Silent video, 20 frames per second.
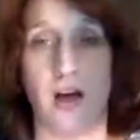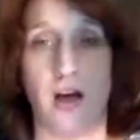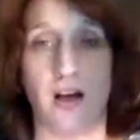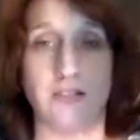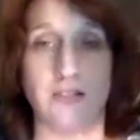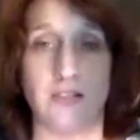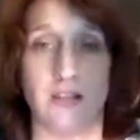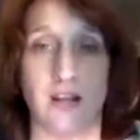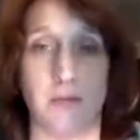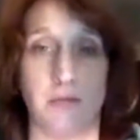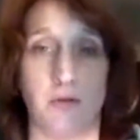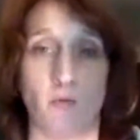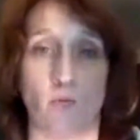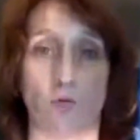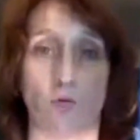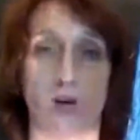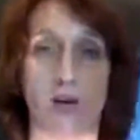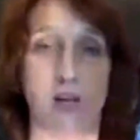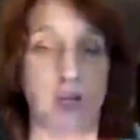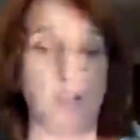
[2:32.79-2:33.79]
that I've been
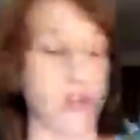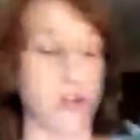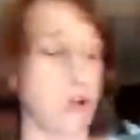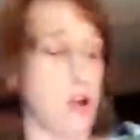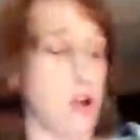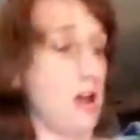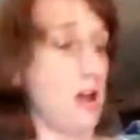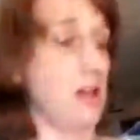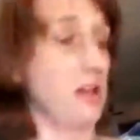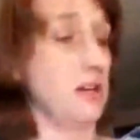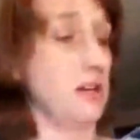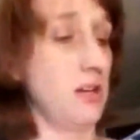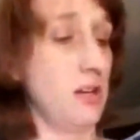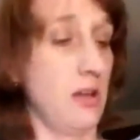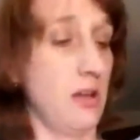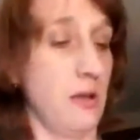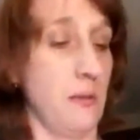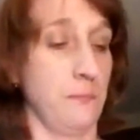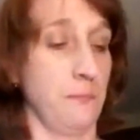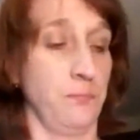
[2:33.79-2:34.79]
working on.
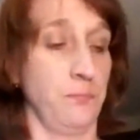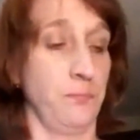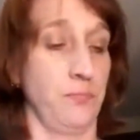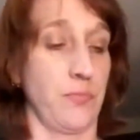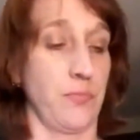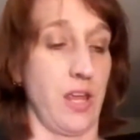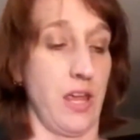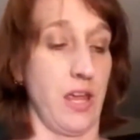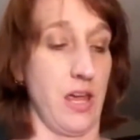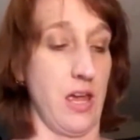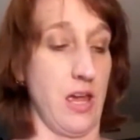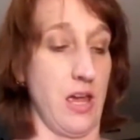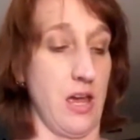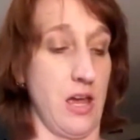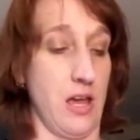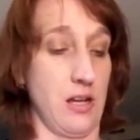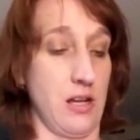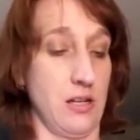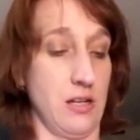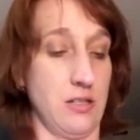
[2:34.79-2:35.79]

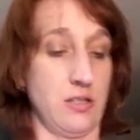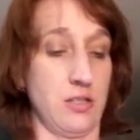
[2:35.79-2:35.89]
And